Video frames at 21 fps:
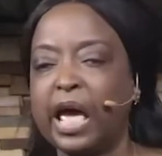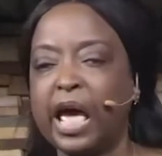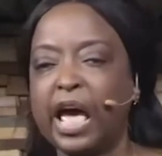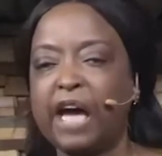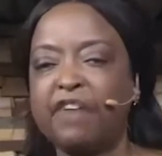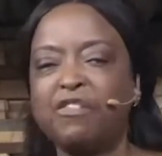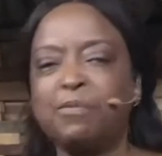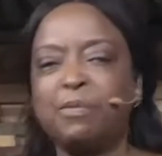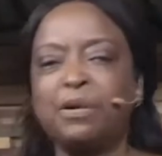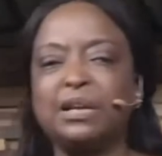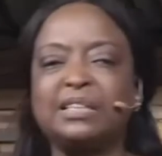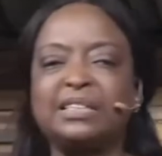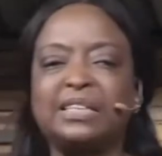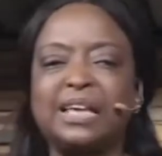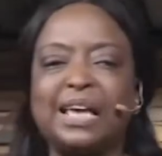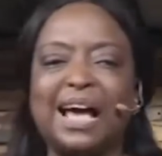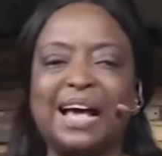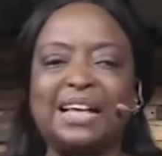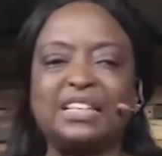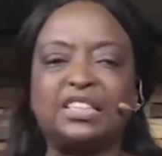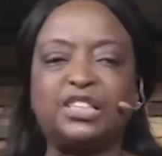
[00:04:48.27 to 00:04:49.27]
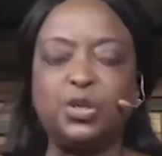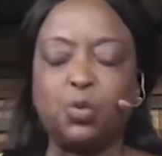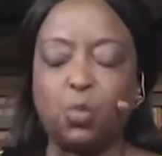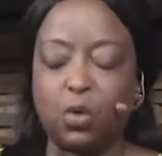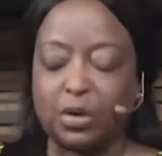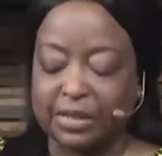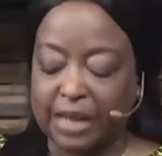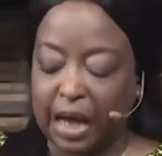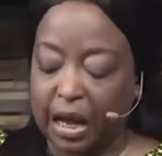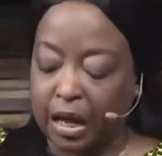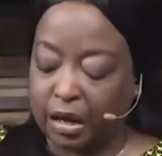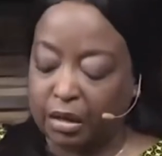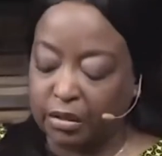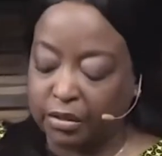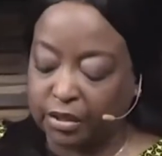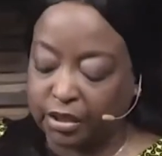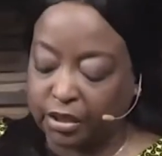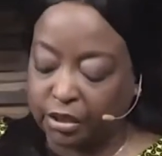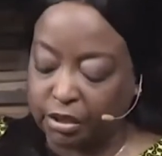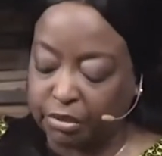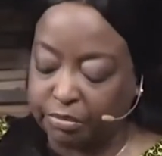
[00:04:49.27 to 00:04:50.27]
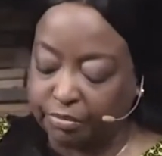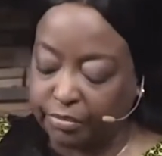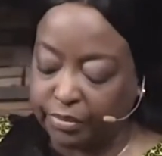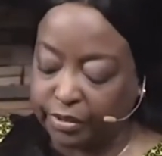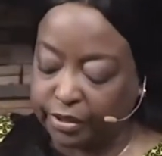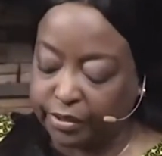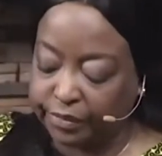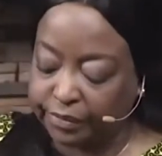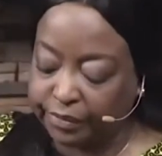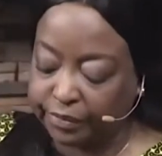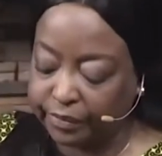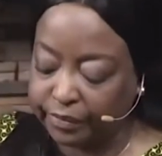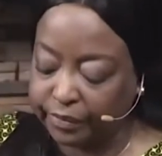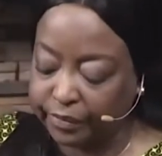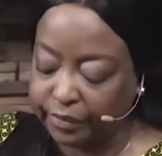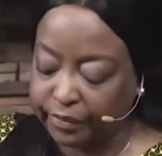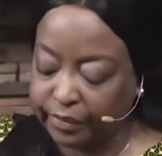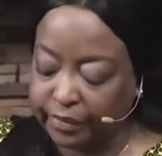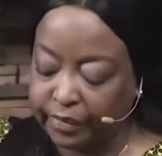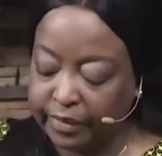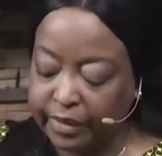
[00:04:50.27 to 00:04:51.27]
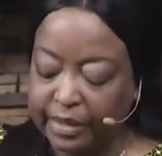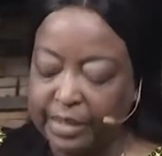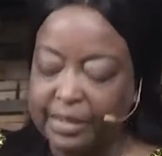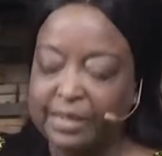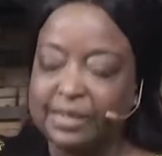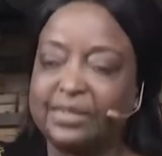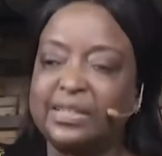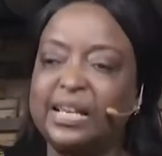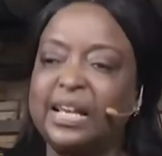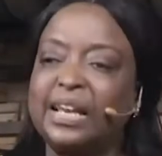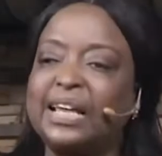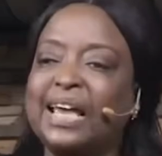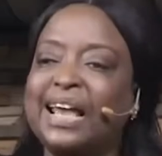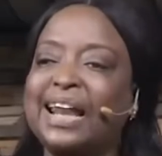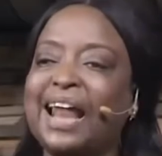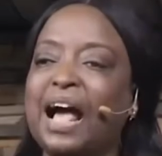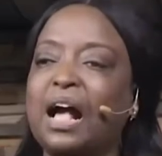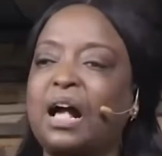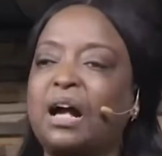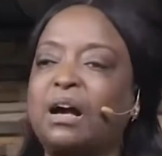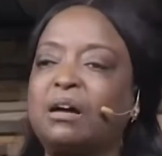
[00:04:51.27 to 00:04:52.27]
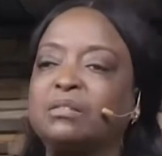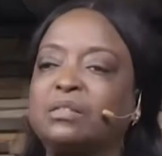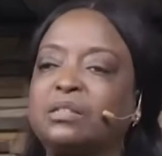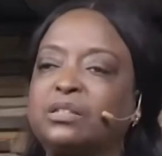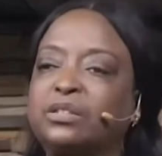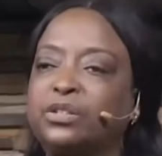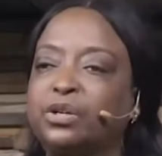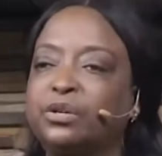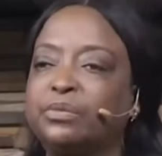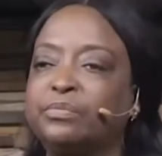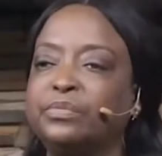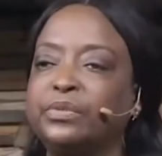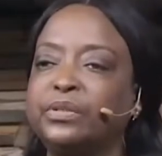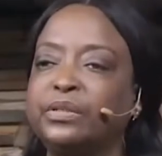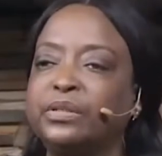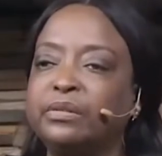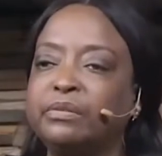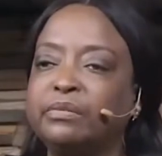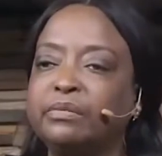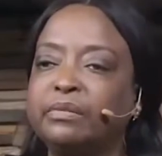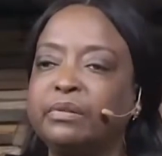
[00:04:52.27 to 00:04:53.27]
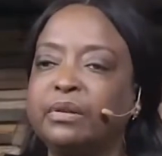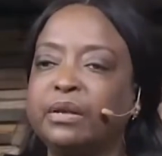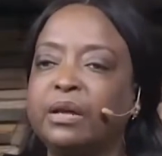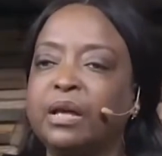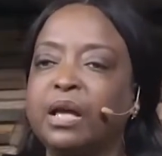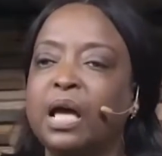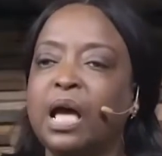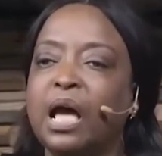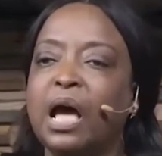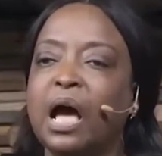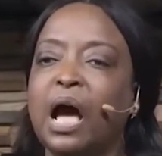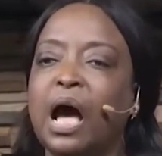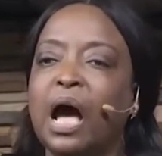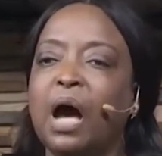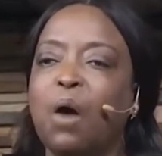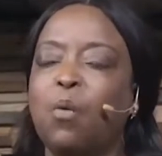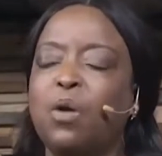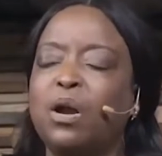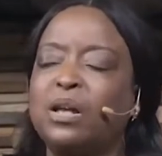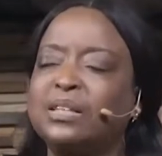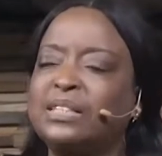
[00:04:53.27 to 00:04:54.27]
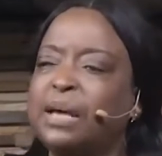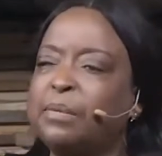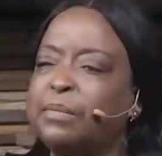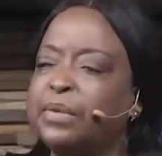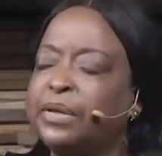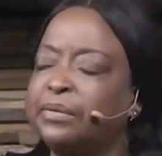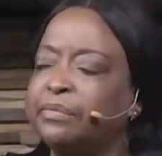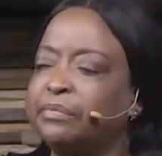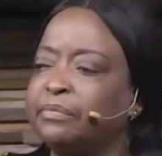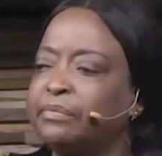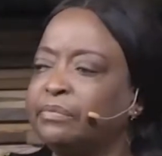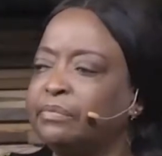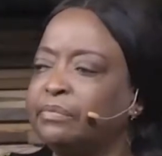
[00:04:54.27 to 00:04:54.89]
Everybody say, as he was accustomed. Say it again, accustomed. What does that mean?